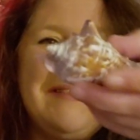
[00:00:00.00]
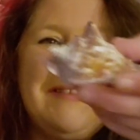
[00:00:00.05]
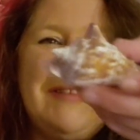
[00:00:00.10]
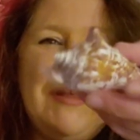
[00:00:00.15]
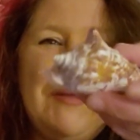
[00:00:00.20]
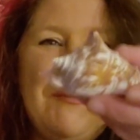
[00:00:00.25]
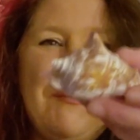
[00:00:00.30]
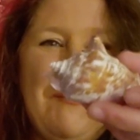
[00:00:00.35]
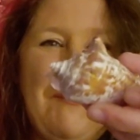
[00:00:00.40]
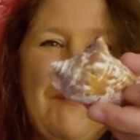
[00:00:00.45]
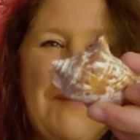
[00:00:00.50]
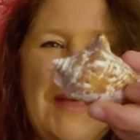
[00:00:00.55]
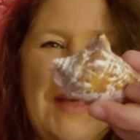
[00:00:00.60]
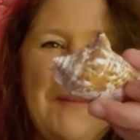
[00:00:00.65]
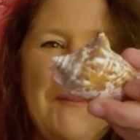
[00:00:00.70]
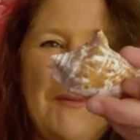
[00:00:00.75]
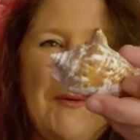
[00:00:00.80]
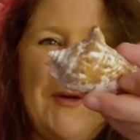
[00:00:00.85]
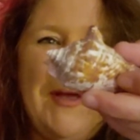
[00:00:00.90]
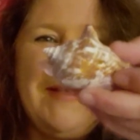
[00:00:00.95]
some
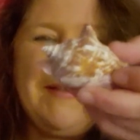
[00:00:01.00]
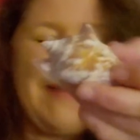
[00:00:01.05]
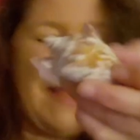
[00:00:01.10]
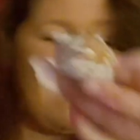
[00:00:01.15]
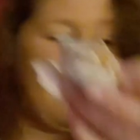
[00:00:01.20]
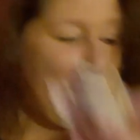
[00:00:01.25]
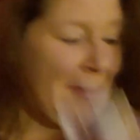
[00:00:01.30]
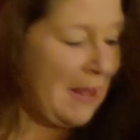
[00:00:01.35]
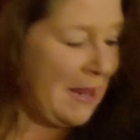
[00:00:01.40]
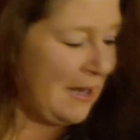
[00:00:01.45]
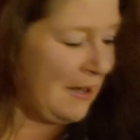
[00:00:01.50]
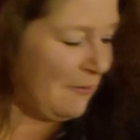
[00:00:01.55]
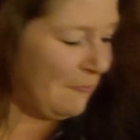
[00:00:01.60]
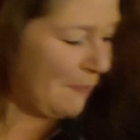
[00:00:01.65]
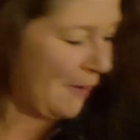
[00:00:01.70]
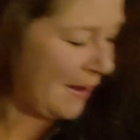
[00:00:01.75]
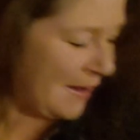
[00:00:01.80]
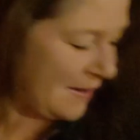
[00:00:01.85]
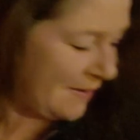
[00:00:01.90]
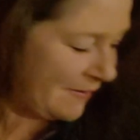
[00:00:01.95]
big boys. I'm getting
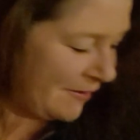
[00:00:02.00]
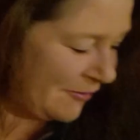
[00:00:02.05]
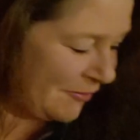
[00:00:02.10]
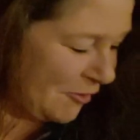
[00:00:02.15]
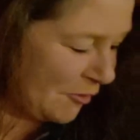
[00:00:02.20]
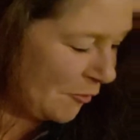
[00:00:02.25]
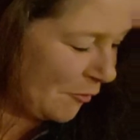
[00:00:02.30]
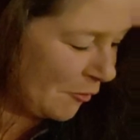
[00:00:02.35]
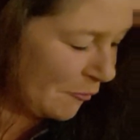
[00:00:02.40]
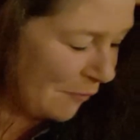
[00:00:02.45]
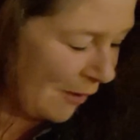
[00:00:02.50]
ready to do a